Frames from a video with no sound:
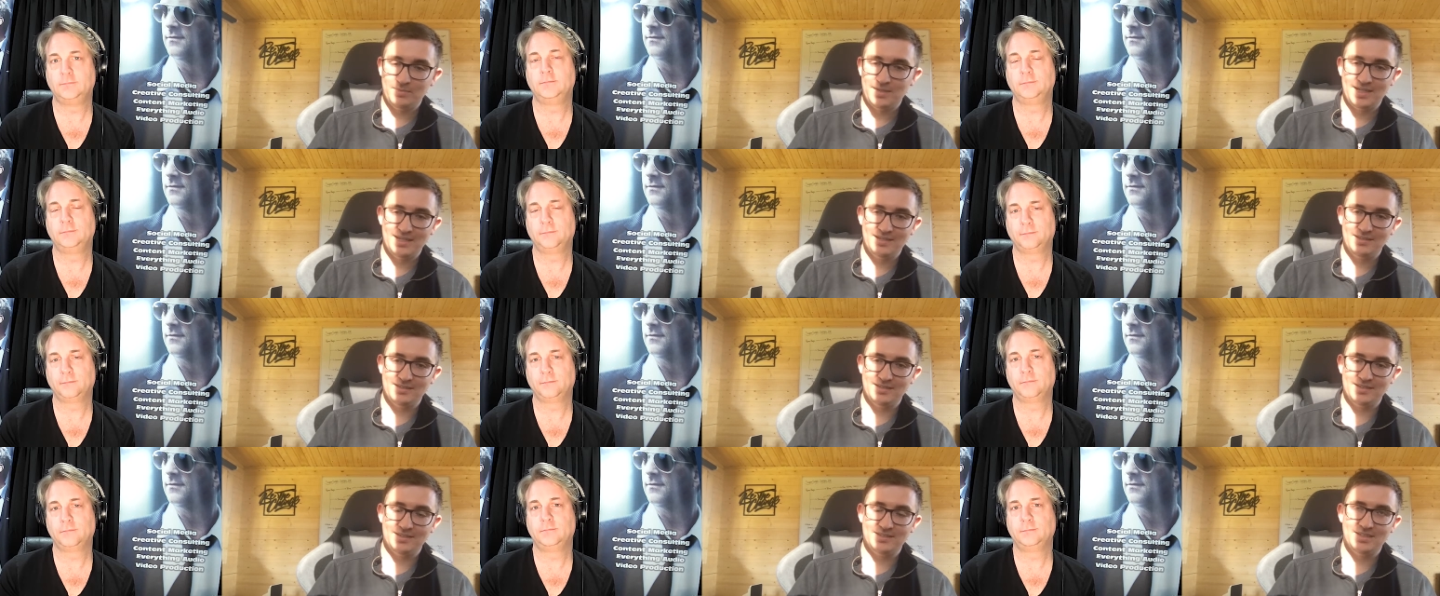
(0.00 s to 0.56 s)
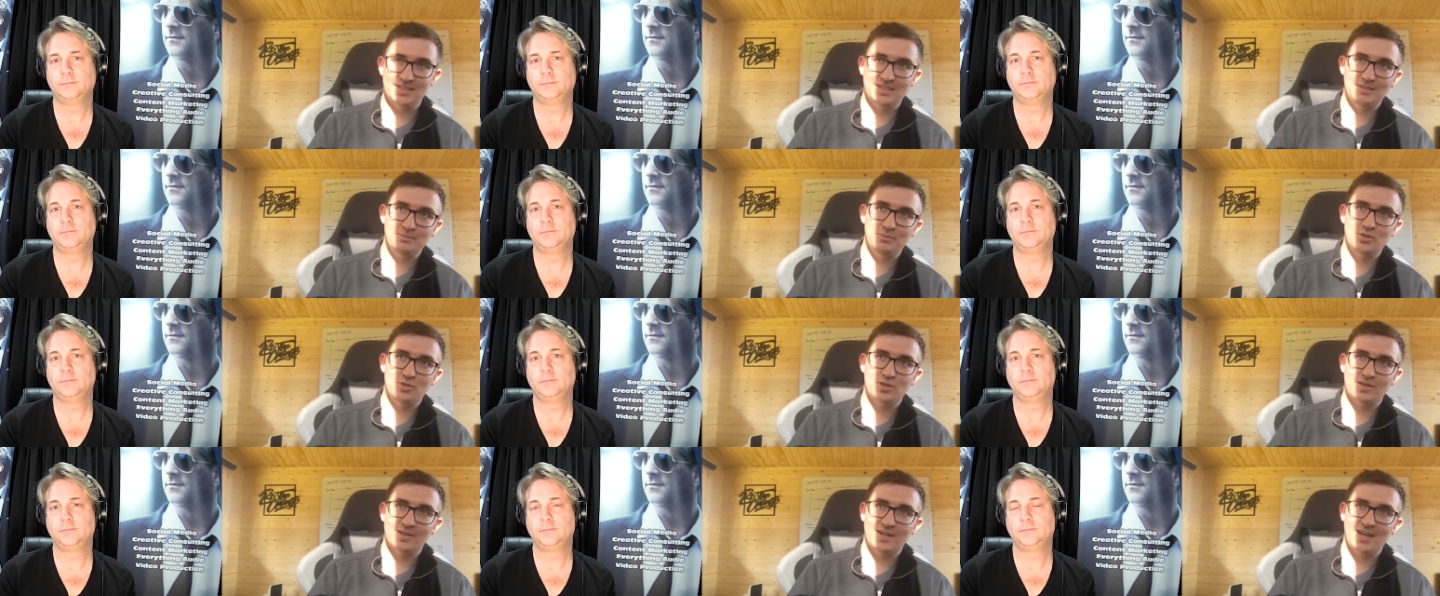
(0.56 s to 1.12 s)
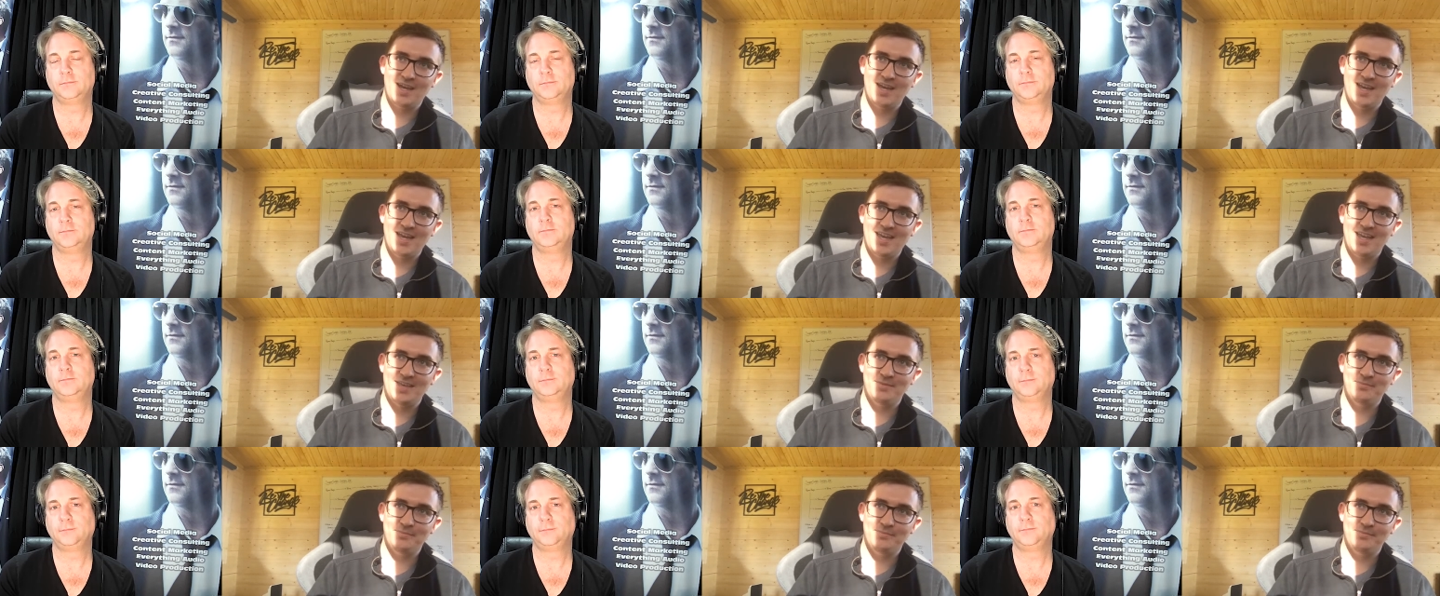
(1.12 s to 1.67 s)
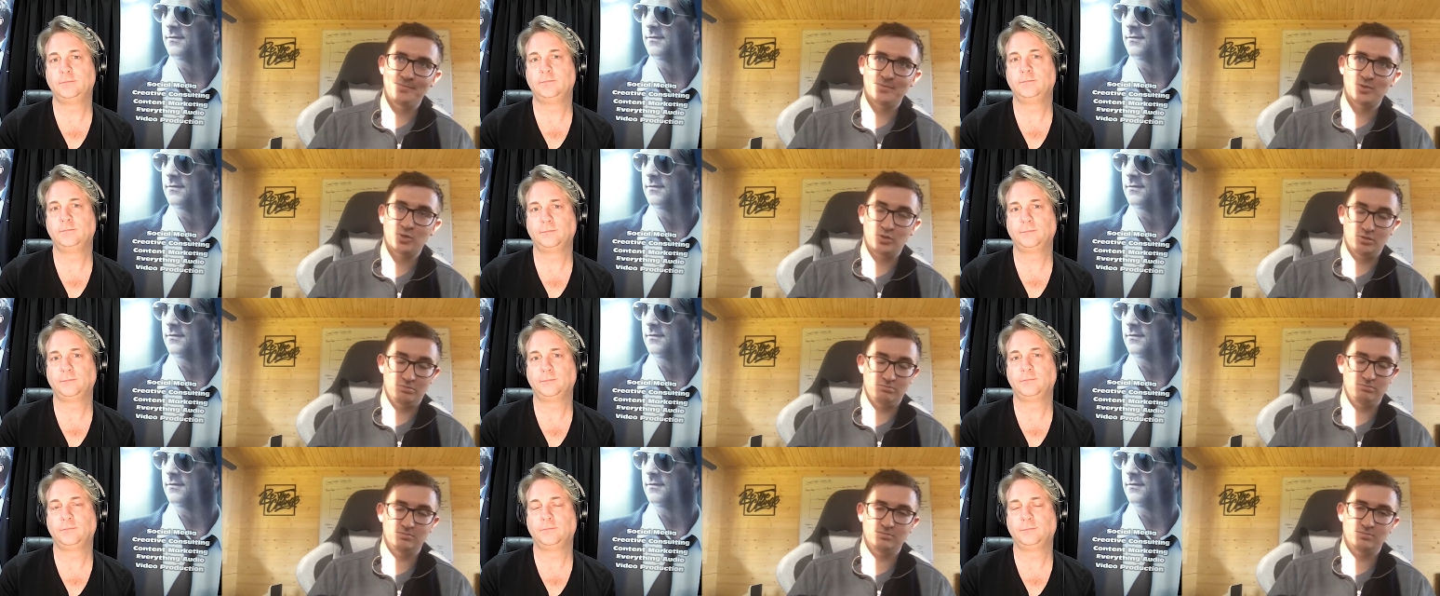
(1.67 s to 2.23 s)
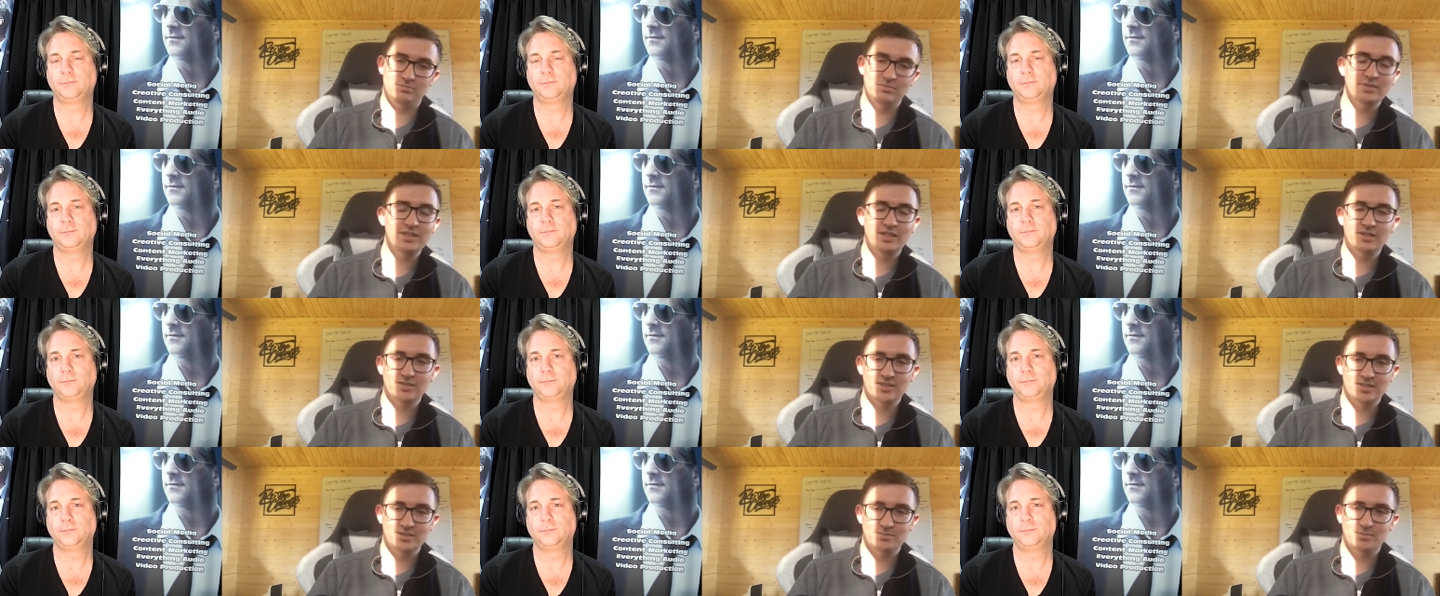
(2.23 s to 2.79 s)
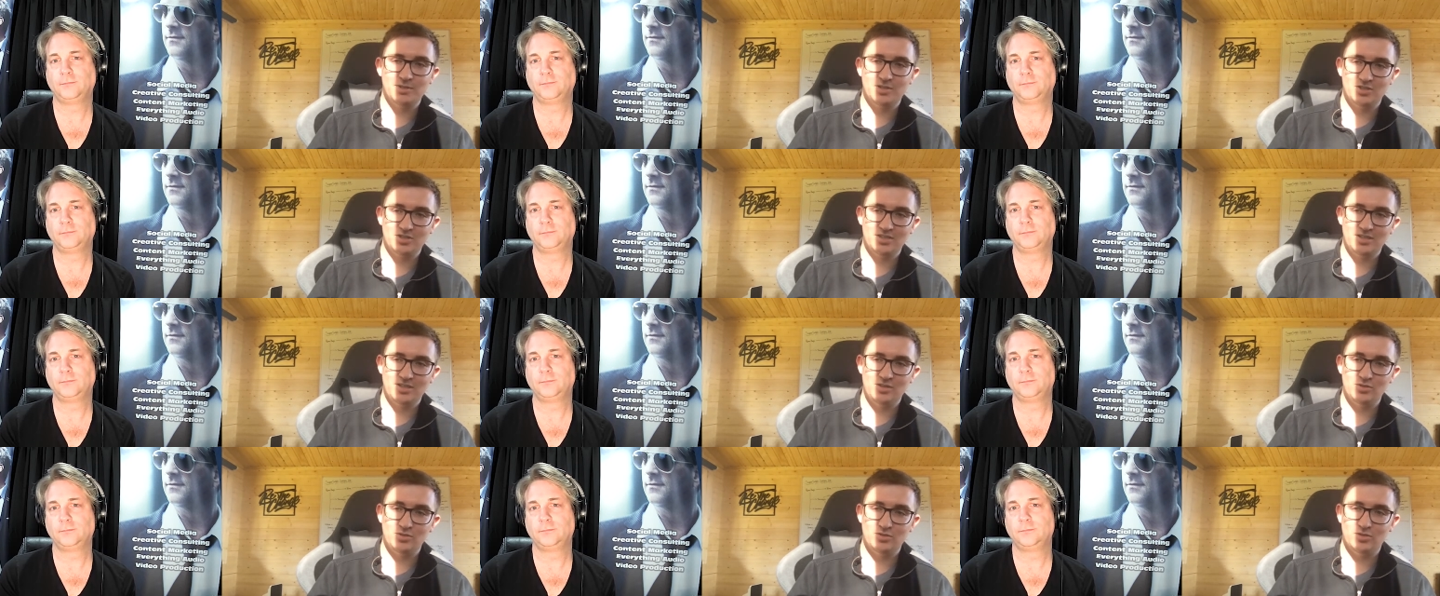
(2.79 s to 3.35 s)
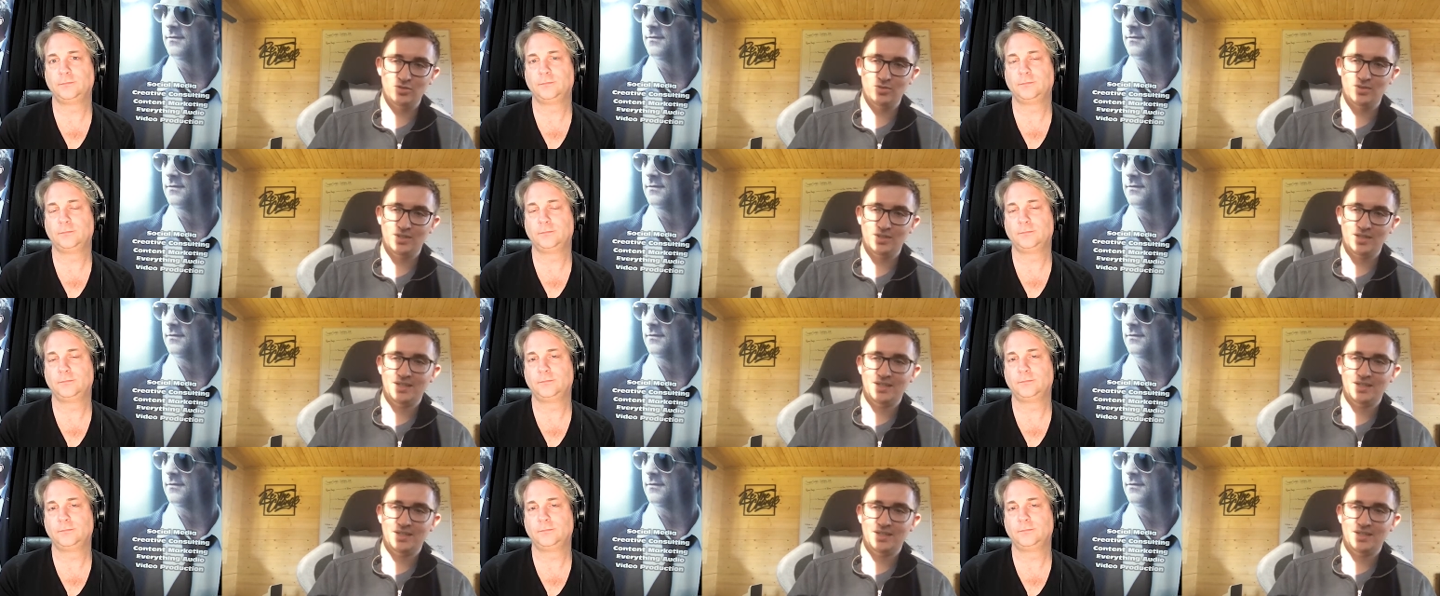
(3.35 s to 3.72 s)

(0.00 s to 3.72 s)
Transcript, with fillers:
Speaker 1: buy things anymore, um, or nearly as much as I used to.